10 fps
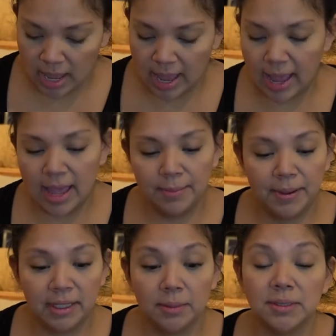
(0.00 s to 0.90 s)
I
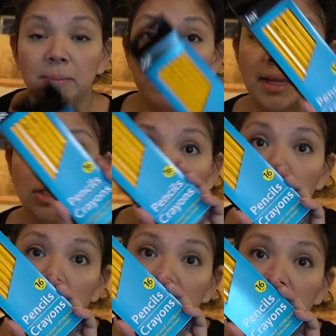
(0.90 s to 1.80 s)
picked up some
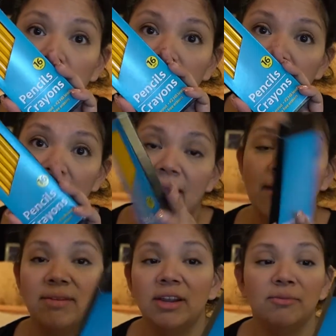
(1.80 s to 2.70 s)
pencils. You can't
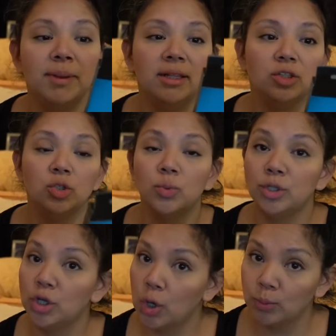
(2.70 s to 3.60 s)
have enough pencils when
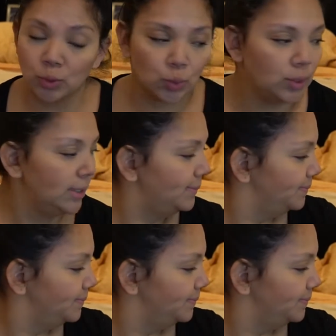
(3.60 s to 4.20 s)
you're homeschooling.